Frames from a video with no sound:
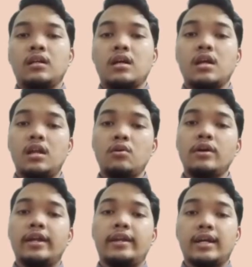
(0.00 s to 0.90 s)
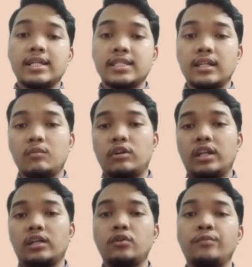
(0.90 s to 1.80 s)
Hello and
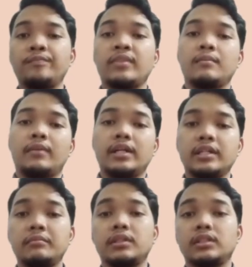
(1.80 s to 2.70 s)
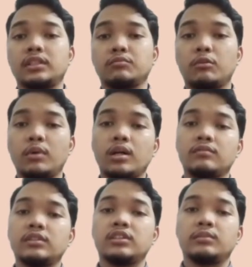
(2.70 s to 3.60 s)
Assalamualaikum. My name is Muhammad
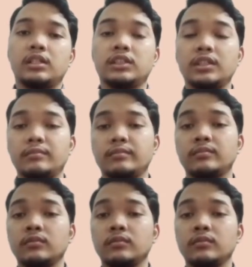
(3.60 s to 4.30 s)
HAFIZI bin HASHIM.